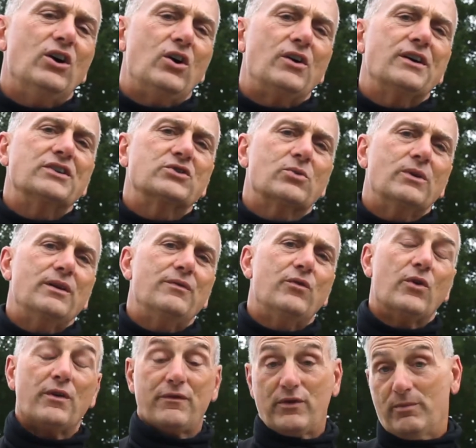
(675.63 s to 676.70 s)
August
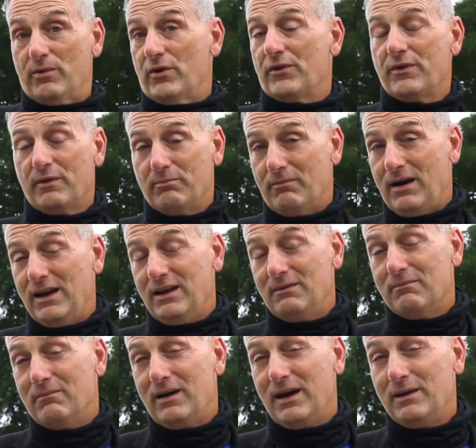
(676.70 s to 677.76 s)
24th for both my
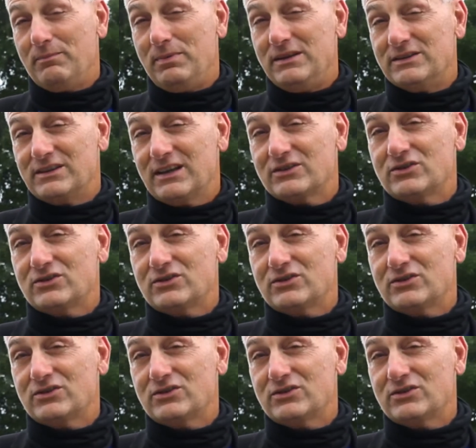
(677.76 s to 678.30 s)
PCS